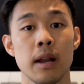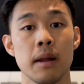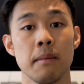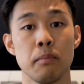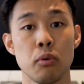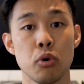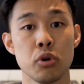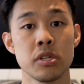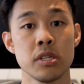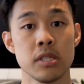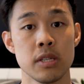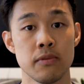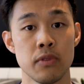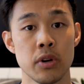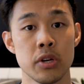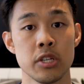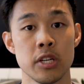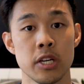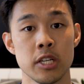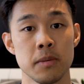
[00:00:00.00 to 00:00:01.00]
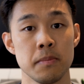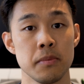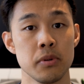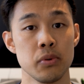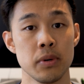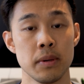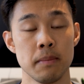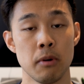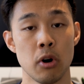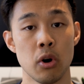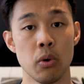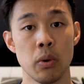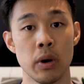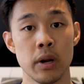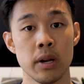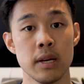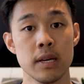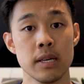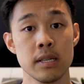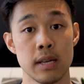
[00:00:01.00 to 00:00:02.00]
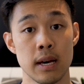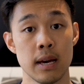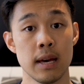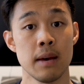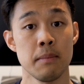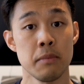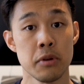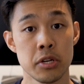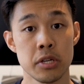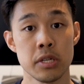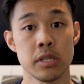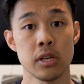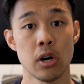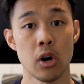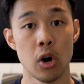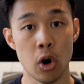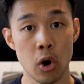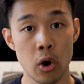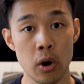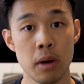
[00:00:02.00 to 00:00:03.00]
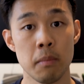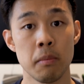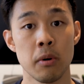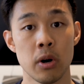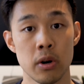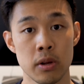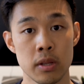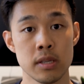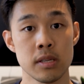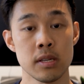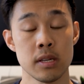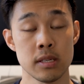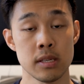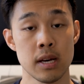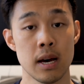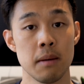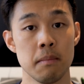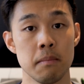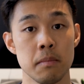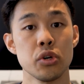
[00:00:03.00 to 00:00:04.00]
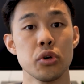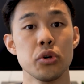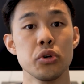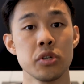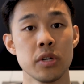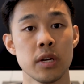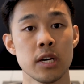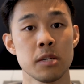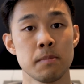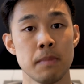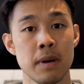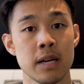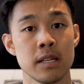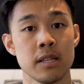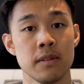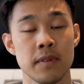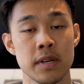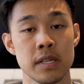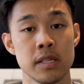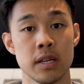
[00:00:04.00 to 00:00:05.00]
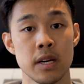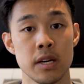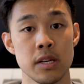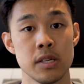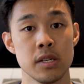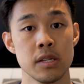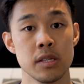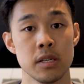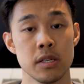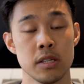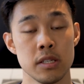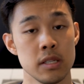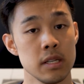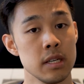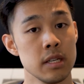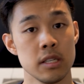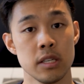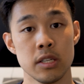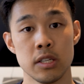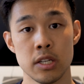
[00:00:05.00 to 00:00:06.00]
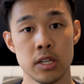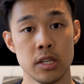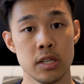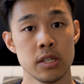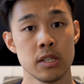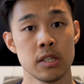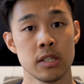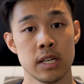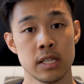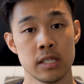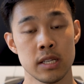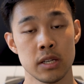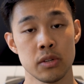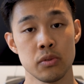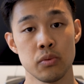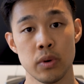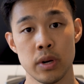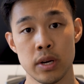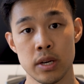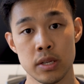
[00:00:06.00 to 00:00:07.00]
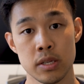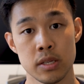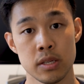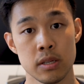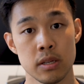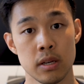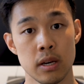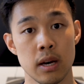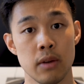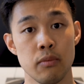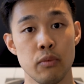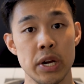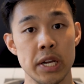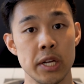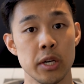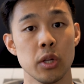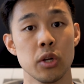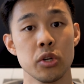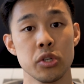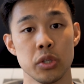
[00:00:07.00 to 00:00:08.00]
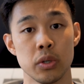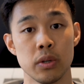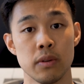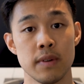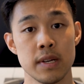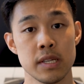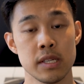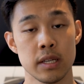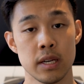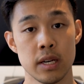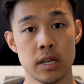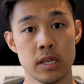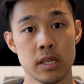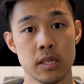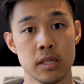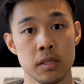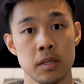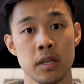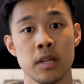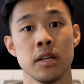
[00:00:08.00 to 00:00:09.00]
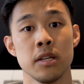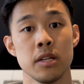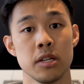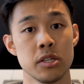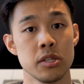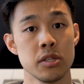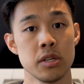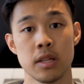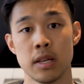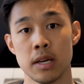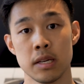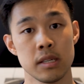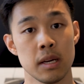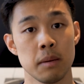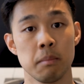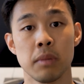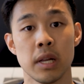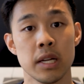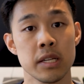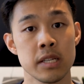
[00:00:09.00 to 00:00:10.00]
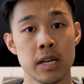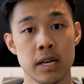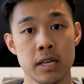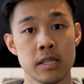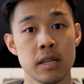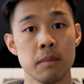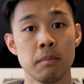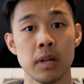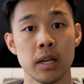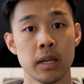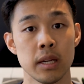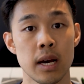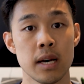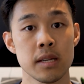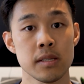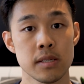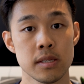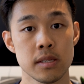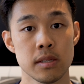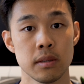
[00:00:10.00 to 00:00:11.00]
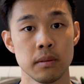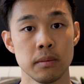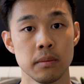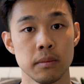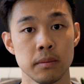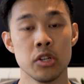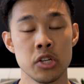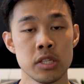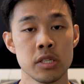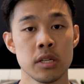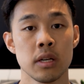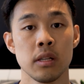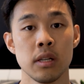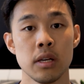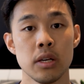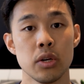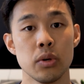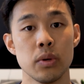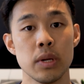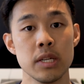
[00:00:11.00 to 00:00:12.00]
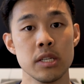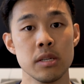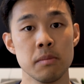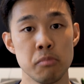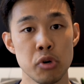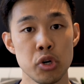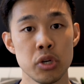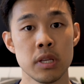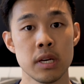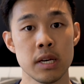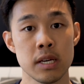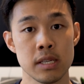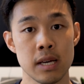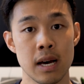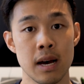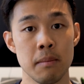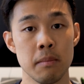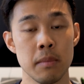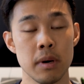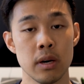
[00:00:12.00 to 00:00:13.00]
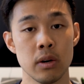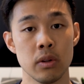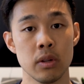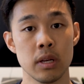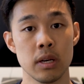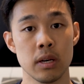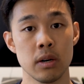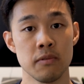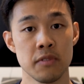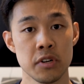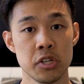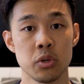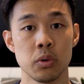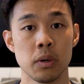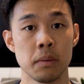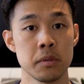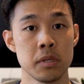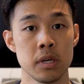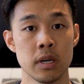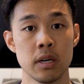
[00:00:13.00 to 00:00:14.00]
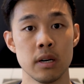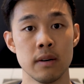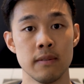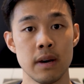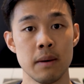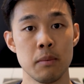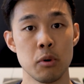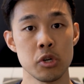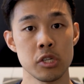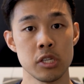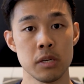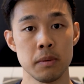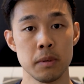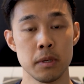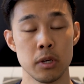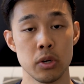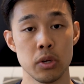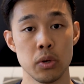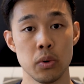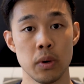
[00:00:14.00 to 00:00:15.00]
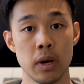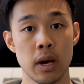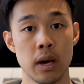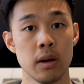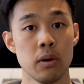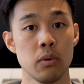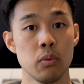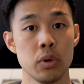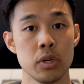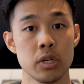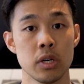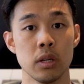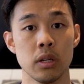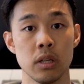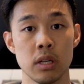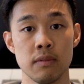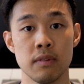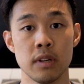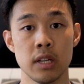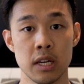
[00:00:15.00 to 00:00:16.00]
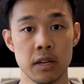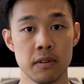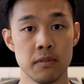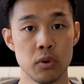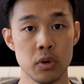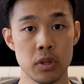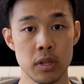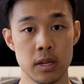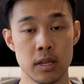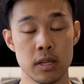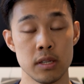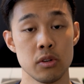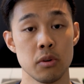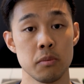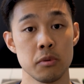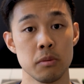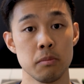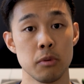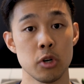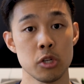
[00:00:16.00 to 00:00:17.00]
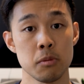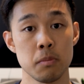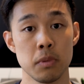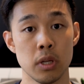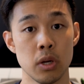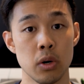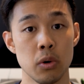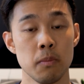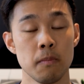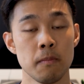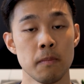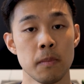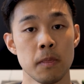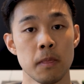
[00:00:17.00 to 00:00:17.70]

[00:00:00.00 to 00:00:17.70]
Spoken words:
An important differentiation between Part 1 is that images are a part of this exam. So you should expect investigations such as ECGs, chest x-rays, and radiological investigations, in addition to things like blood tests and blood gases. Logistically, you need to book the exam on the official website of mrcp.uk, which I'll leave a link for in the description box below.